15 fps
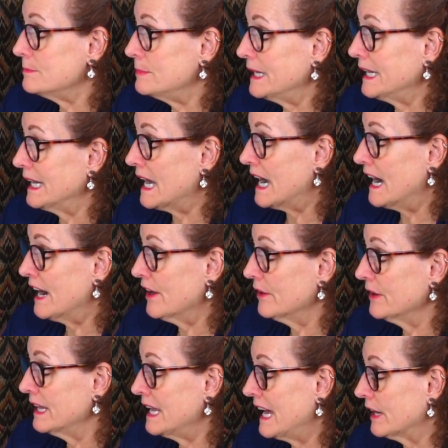big
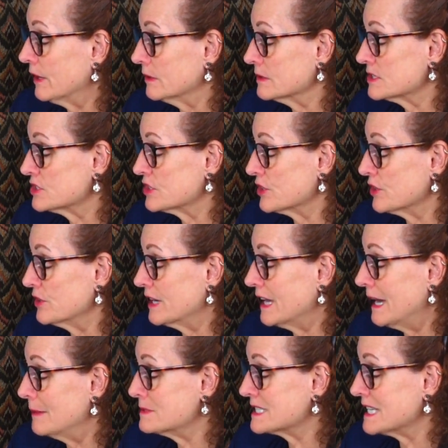iron kettles turned
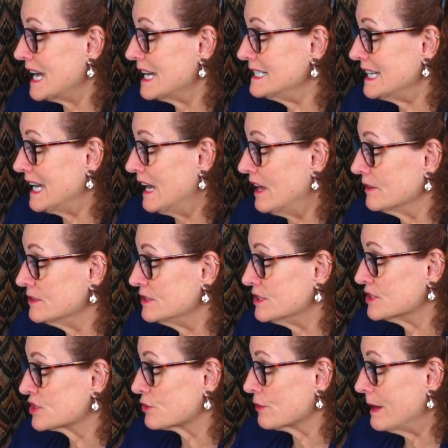upside down
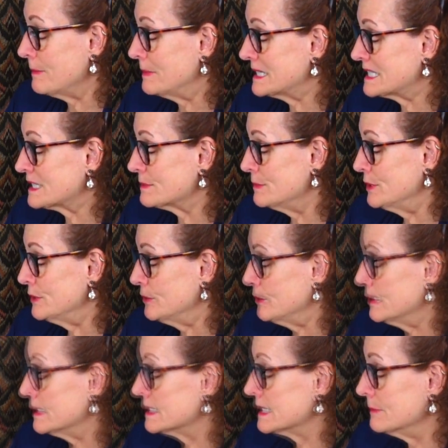to scrape it
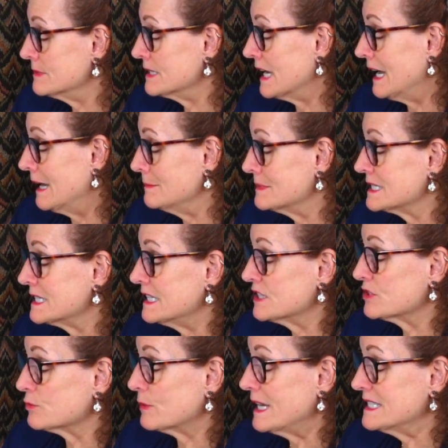smooth. Sometimes
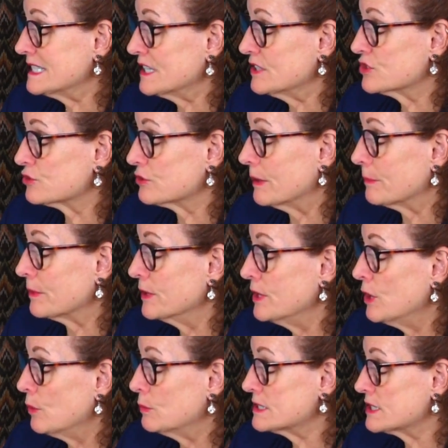this racing strip
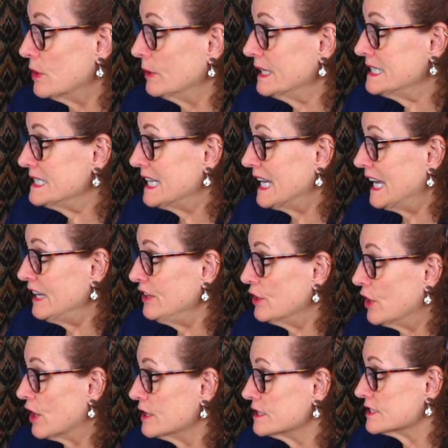was only 10
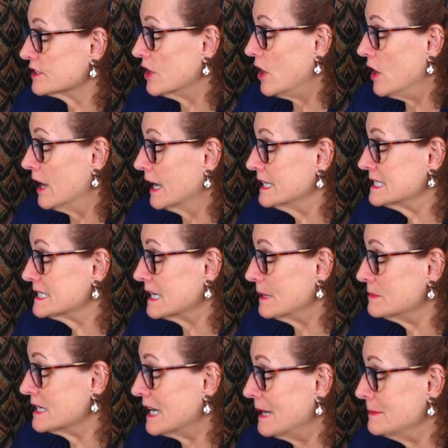yards long, and
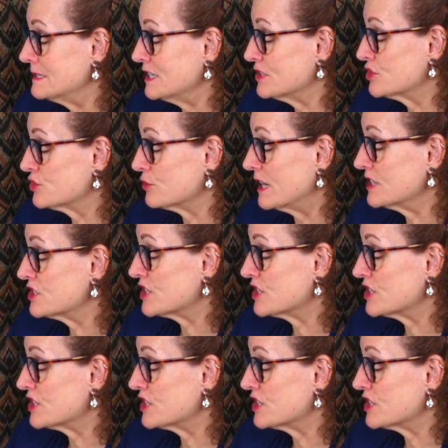sometimes it stretched